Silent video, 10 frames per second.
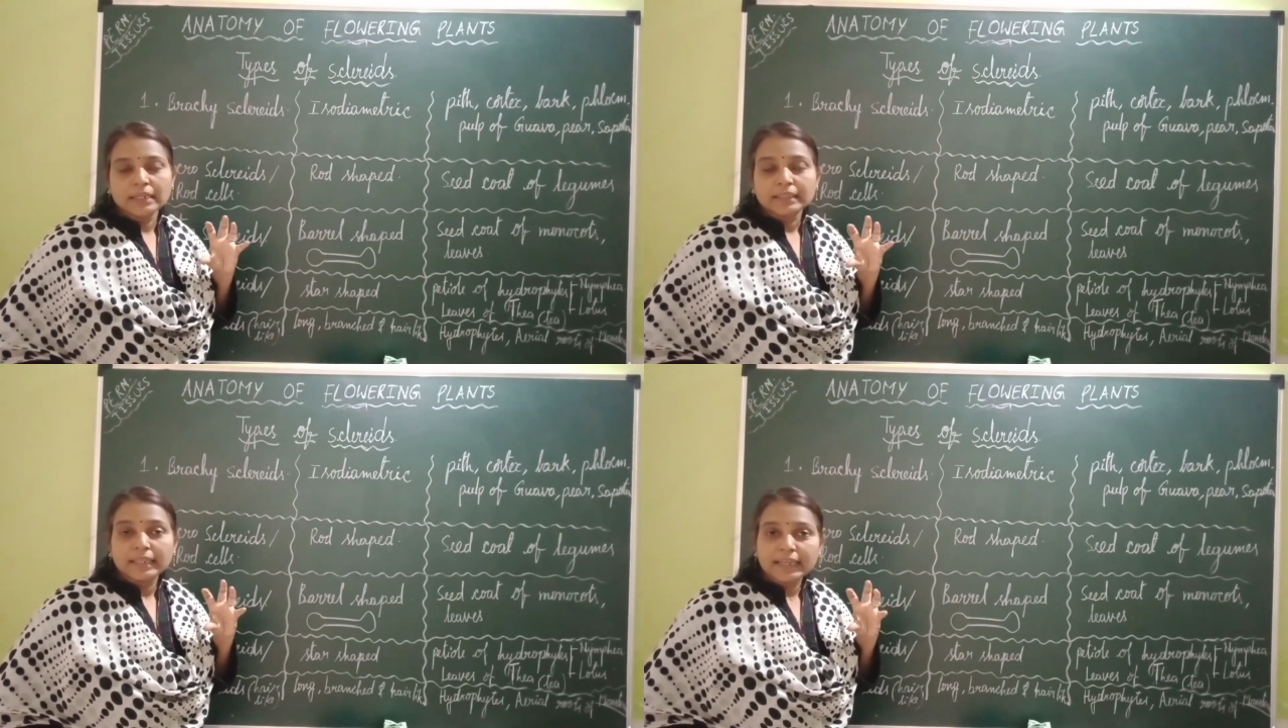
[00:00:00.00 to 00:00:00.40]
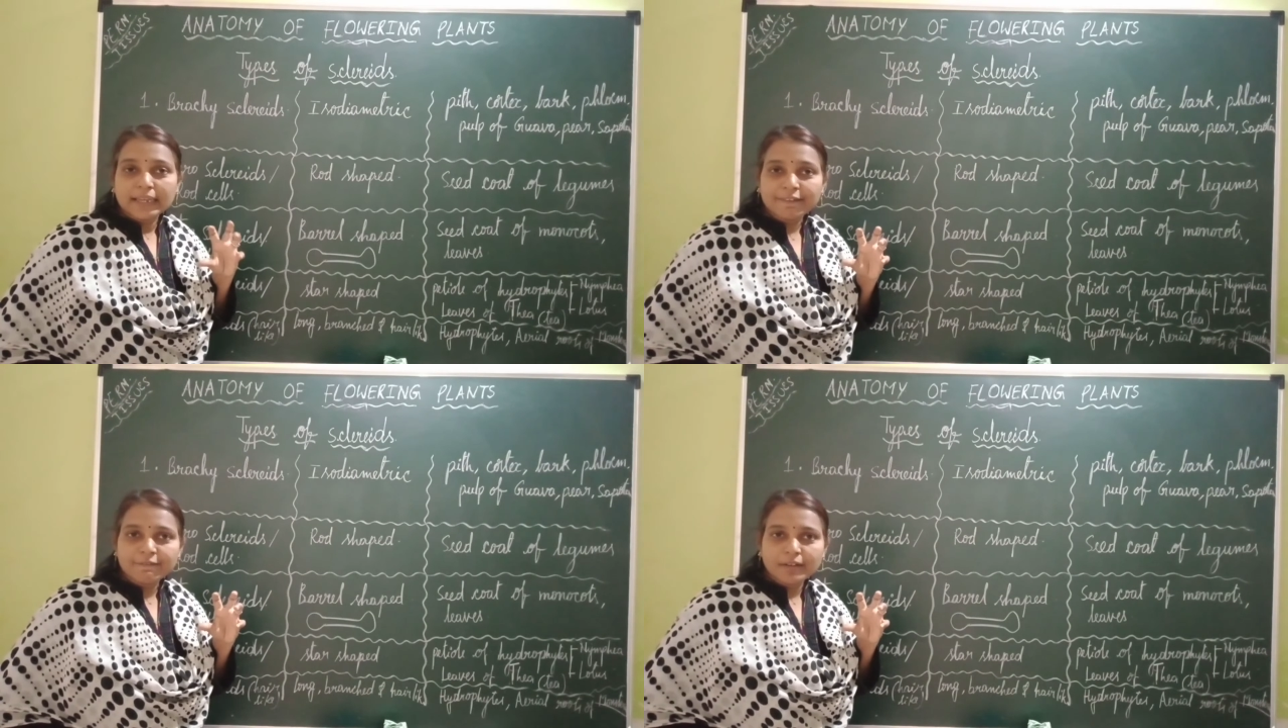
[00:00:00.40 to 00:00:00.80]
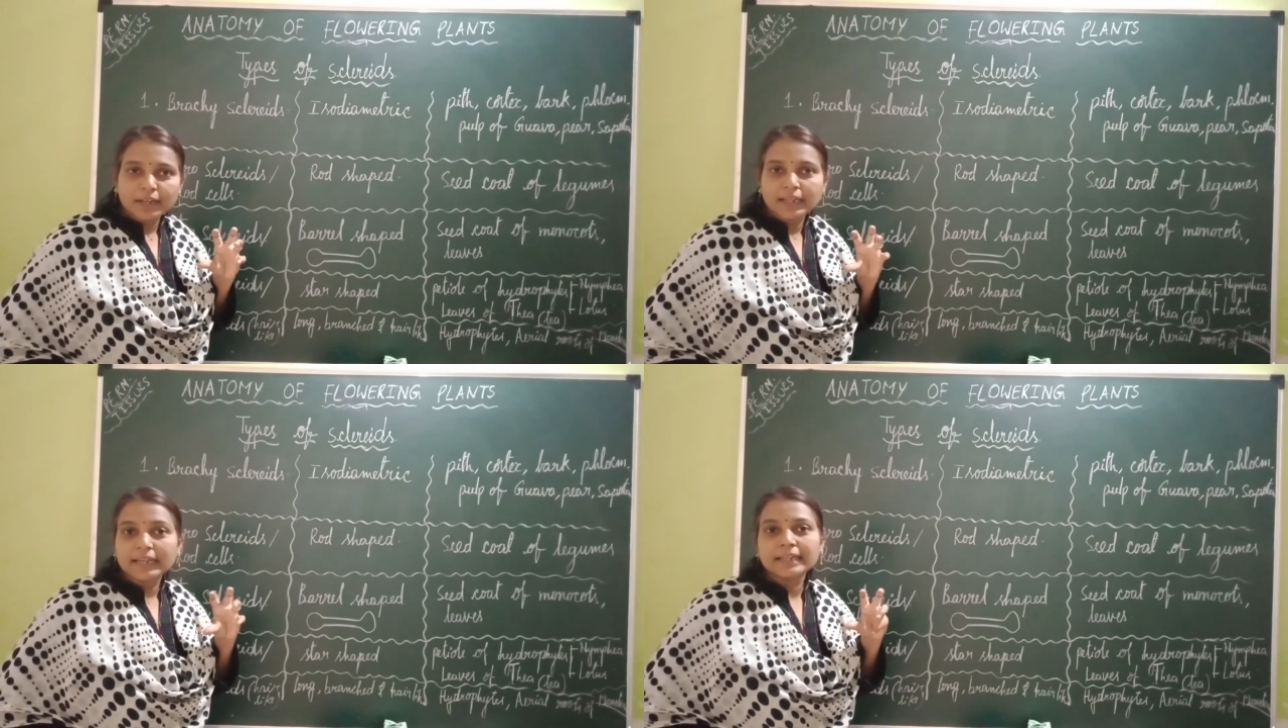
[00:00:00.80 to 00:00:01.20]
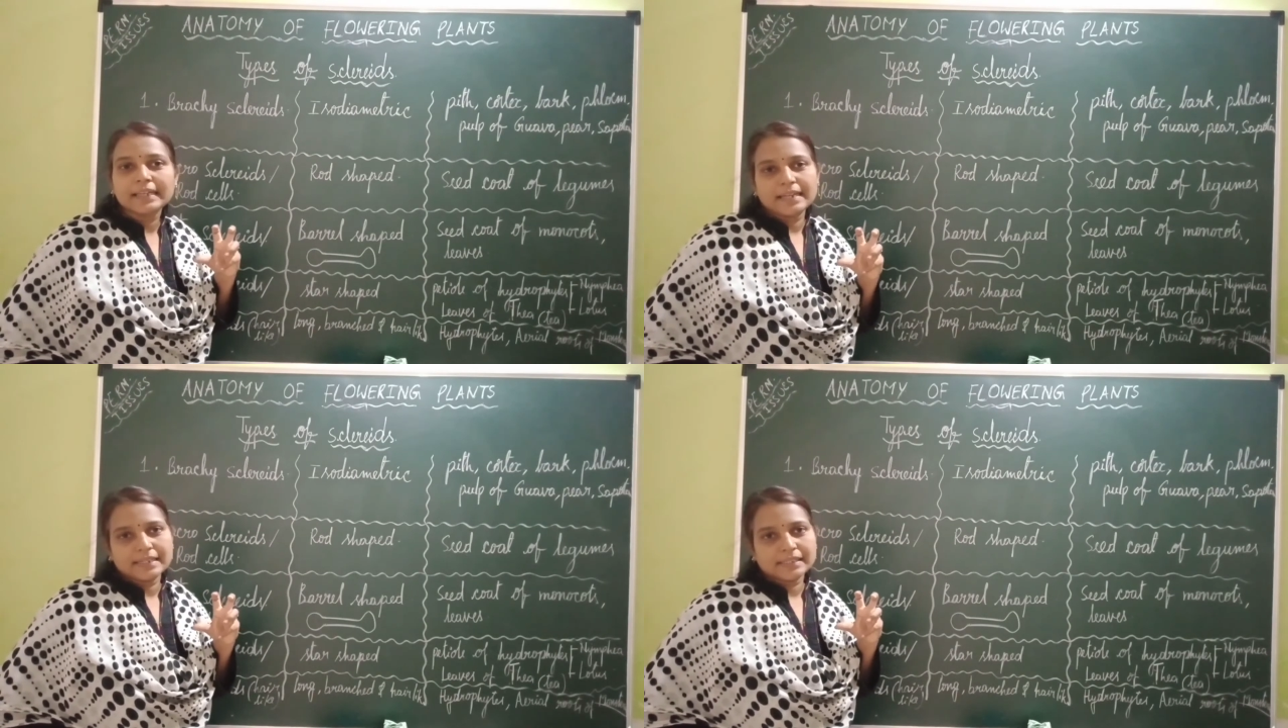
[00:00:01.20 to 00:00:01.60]
they give
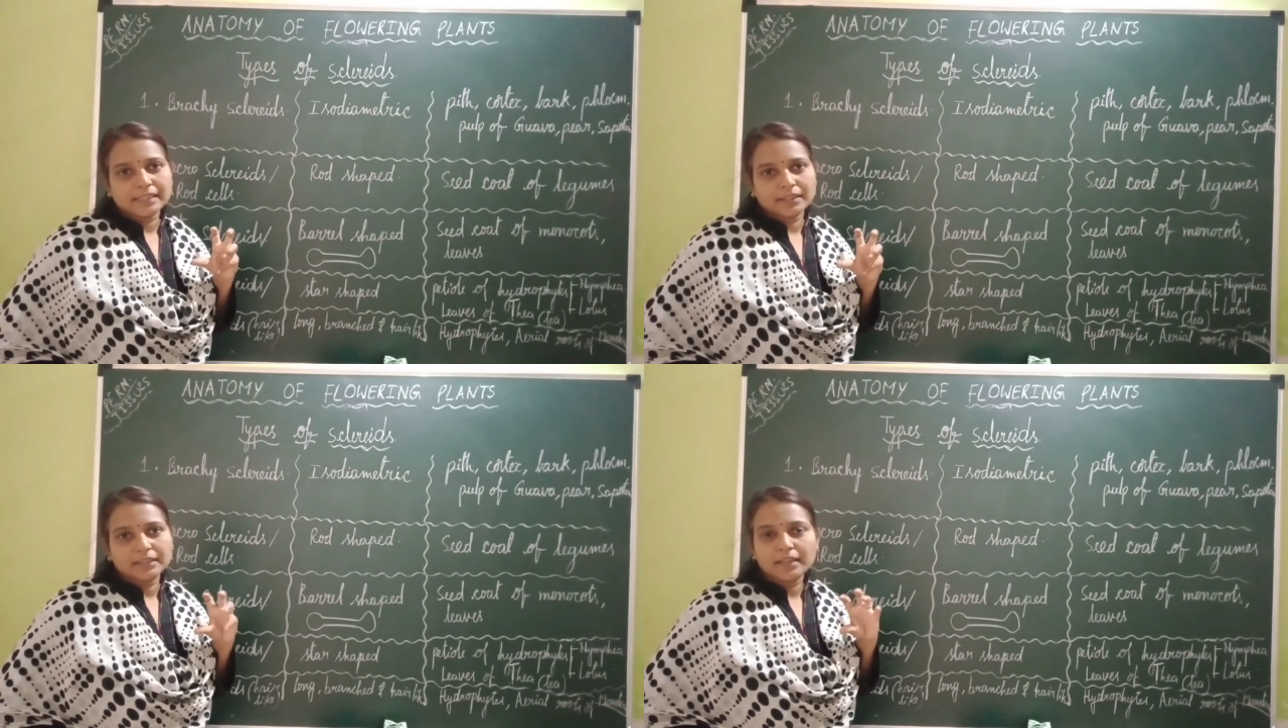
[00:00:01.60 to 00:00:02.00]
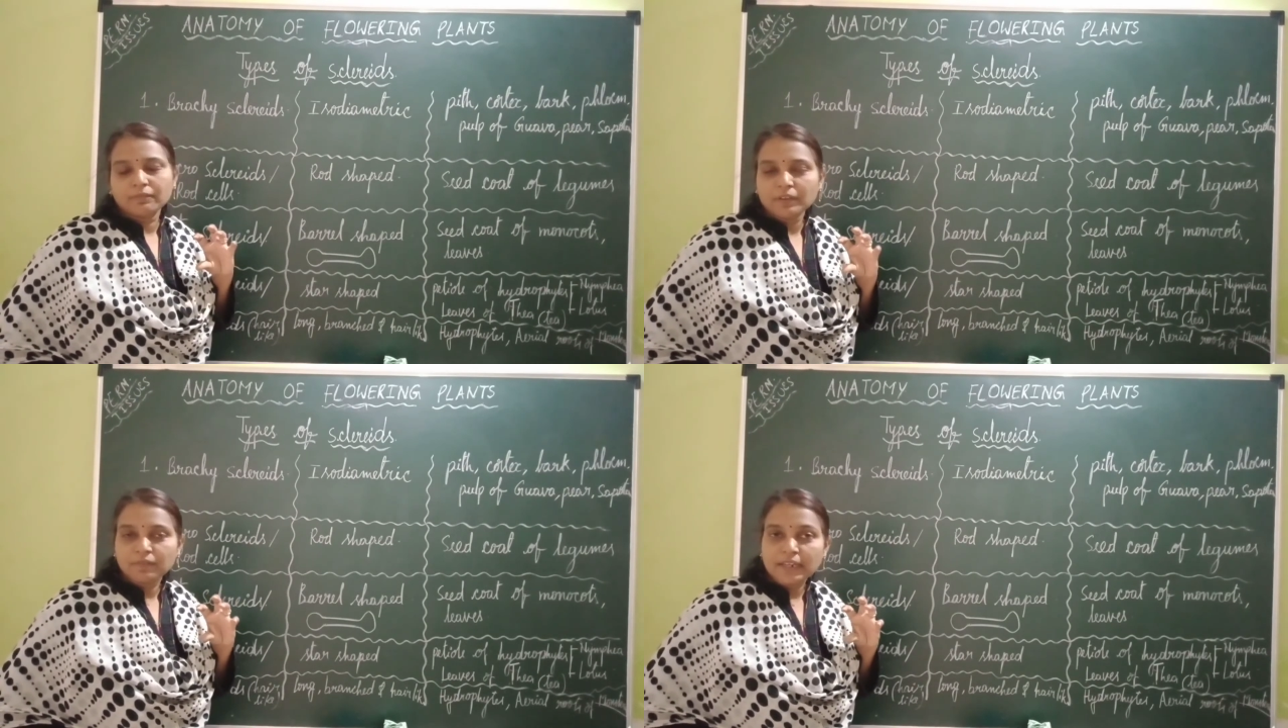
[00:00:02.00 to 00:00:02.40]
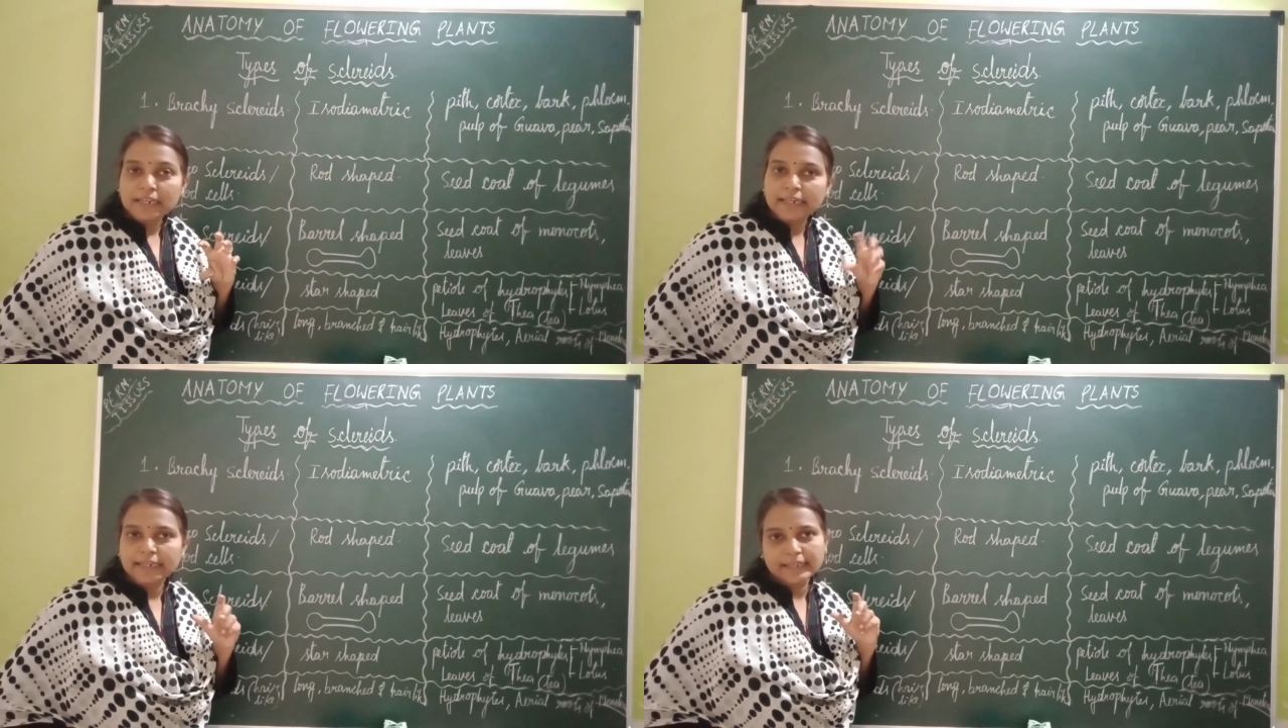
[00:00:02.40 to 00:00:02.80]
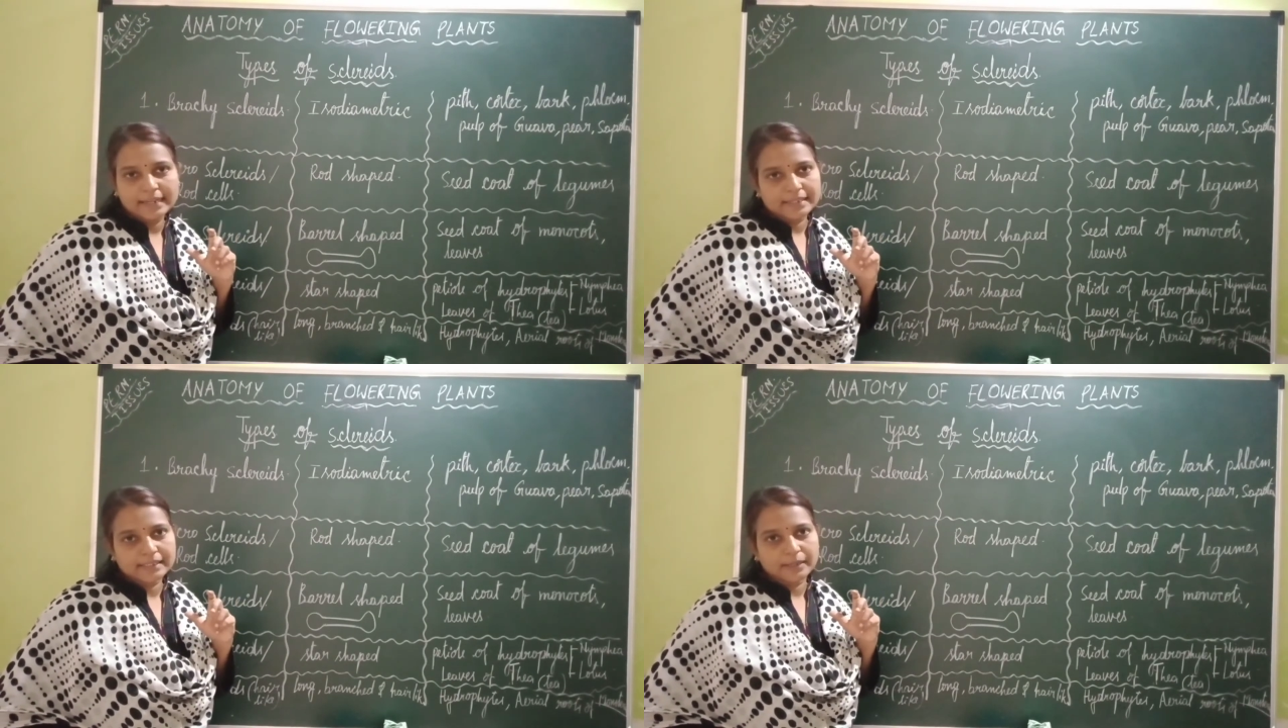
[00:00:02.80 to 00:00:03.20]
grittiness. We feel
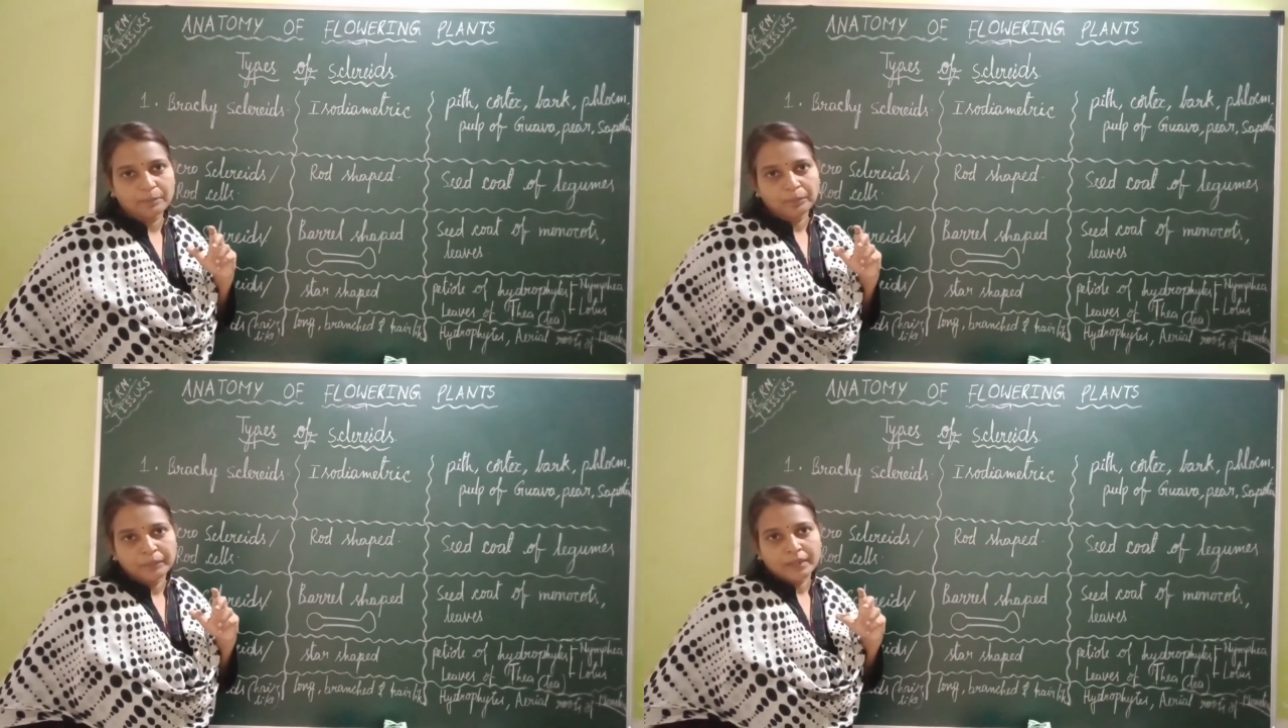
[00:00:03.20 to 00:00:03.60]
grittiness.